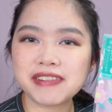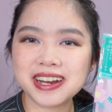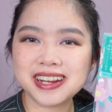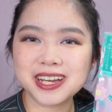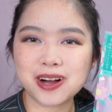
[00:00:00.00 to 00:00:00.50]

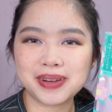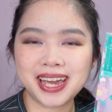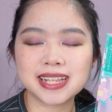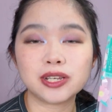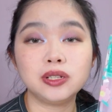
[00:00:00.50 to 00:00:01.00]
finally got my
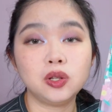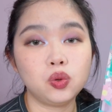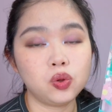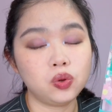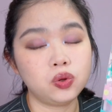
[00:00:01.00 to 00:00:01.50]
hands on the
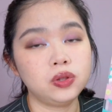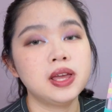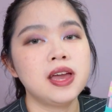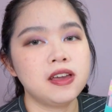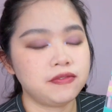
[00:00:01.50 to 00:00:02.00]
Lun
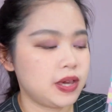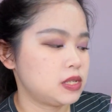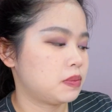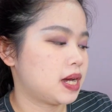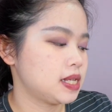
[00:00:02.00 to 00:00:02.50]

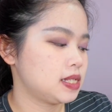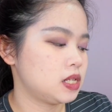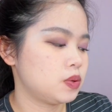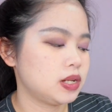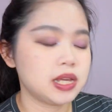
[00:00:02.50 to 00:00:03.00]
face mask.
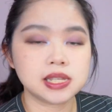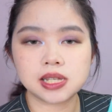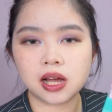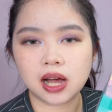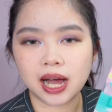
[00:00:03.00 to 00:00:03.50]
This one is
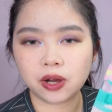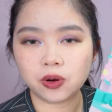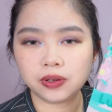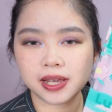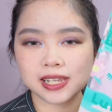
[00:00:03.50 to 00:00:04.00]
a
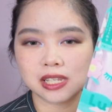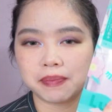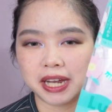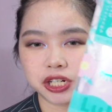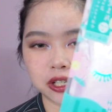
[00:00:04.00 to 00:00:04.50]
Hakone
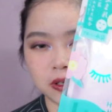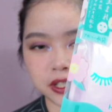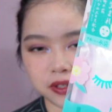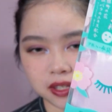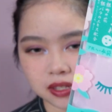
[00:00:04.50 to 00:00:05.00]
special,
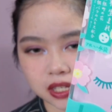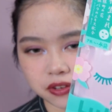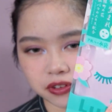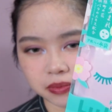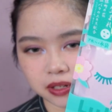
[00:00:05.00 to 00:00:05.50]
as you can
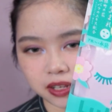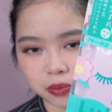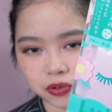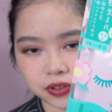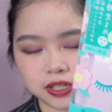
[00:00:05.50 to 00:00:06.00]
see from the
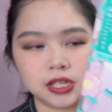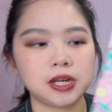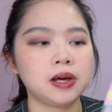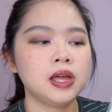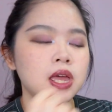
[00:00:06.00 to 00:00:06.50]
name over
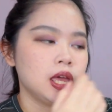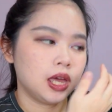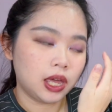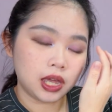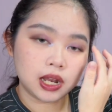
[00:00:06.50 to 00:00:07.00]
here.
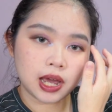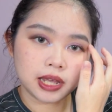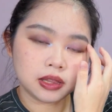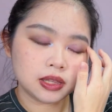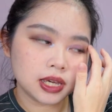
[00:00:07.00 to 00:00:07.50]
And
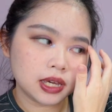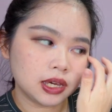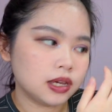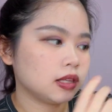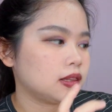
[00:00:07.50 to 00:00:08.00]
I
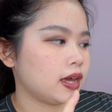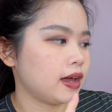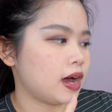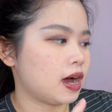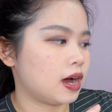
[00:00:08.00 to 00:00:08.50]
think
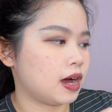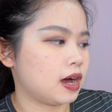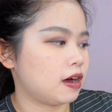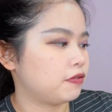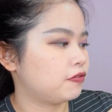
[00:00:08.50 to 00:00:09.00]
there
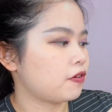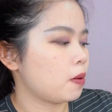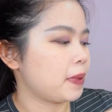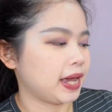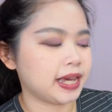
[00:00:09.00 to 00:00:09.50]
are
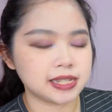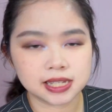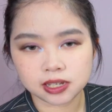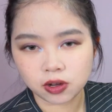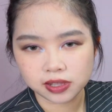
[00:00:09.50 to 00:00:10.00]
4
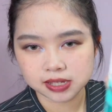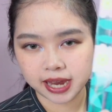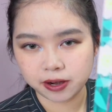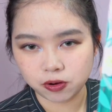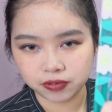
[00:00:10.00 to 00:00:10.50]
packets
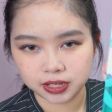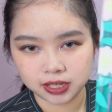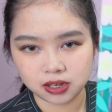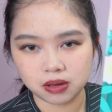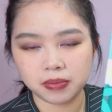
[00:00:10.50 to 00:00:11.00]
inside over
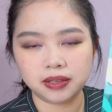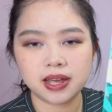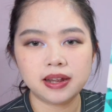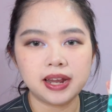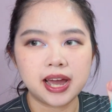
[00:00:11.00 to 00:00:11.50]
here, but
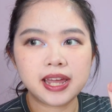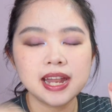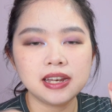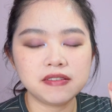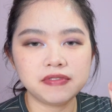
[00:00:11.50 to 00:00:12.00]
then there are
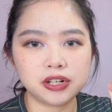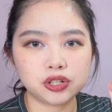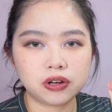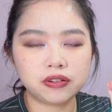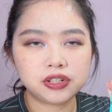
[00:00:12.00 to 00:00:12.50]

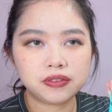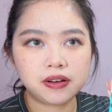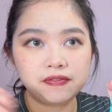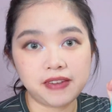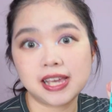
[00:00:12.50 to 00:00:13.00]
individual
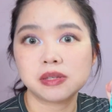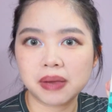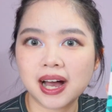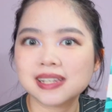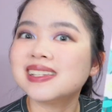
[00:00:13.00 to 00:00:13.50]
face
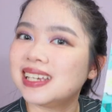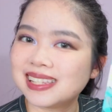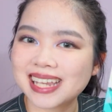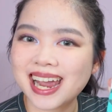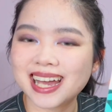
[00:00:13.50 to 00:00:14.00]
masks
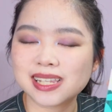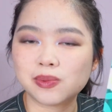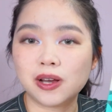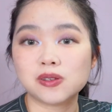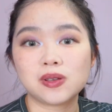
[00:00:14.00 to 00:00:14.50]
inside
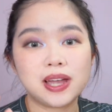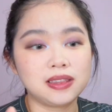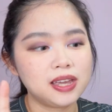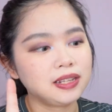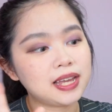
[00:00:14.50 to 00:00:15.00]
as well. So I
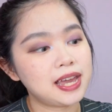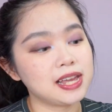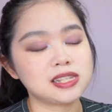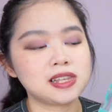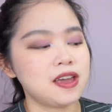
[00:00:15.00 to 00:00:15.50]
think that
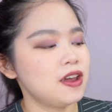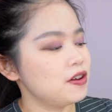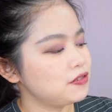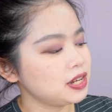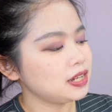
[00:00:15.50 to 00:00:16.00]
is
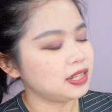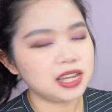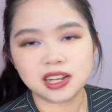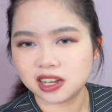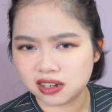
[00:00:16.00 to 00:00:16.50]
really
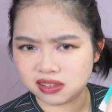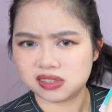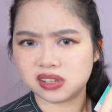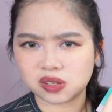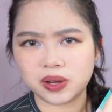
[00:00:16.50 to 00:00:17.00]
neat, and
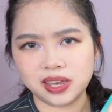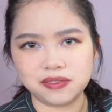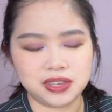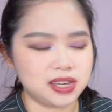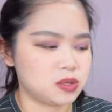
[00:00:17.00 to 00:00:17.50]
it's quite
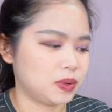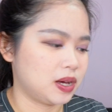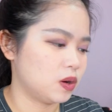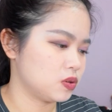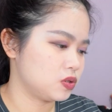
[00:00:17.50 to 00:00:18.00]
heavy as
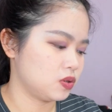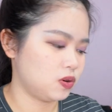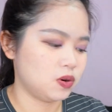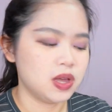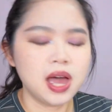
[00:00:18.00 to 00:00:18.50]
well.
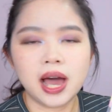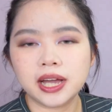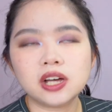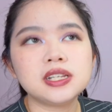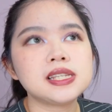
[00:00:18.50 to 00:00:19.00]
So I
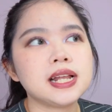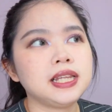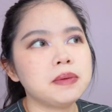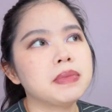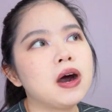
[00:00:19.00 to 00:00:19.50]
got this at
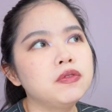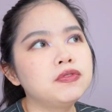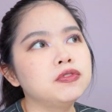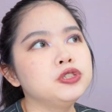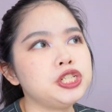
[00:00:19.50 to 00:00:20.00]
the Mount
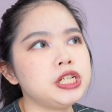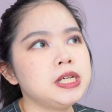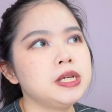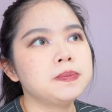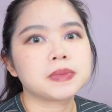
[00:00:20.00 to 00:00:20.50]

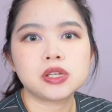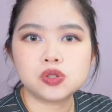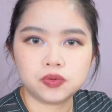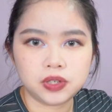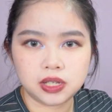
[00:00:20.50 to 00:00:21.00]
Fuji
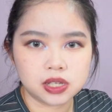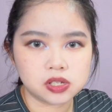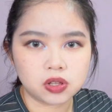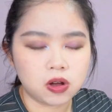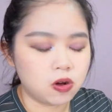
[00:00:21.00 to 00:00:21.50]
souvenir
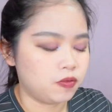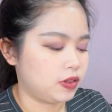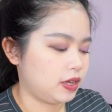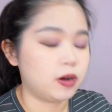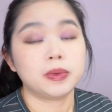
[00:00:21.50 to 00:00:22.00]
store over
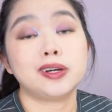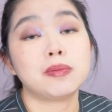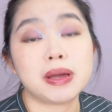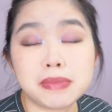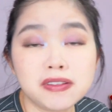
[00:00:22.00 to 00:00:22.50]
there. Oh my
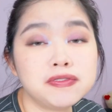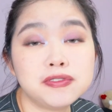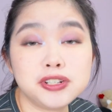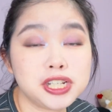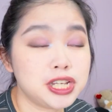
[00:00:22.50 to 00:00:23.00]
god, my Mount
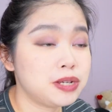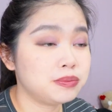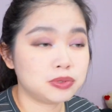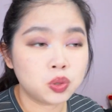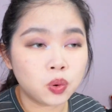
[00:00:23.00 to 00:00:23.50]
Fuji
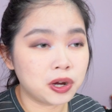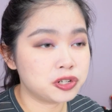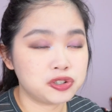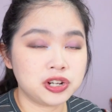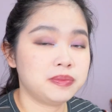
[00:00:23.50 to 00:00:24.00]
tour
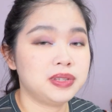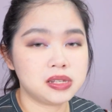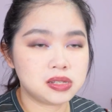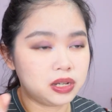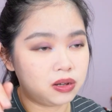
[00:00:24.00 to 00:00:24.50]
trip,
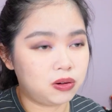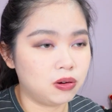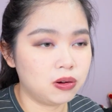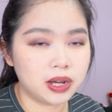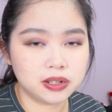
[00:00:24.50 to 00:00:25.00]
that's like a
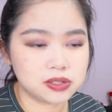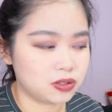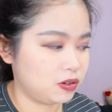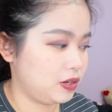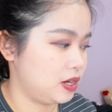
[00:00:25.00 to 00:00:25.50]
whole other
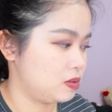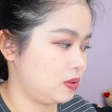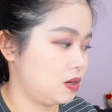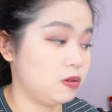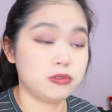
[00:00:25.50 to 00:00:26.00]
story as
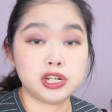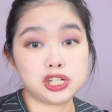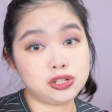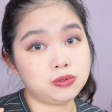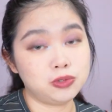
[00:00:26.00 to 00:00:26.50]
well,
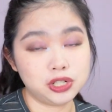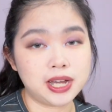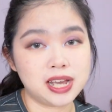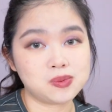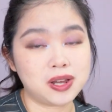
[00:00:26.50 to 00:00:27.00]
which would you
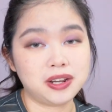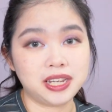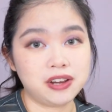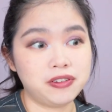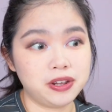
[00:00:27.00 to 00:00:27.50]
guys want to
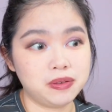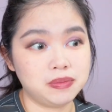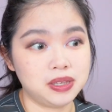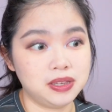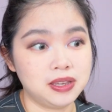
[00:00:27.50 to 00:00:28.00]
get ready
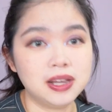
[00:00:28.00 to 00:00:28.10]
with me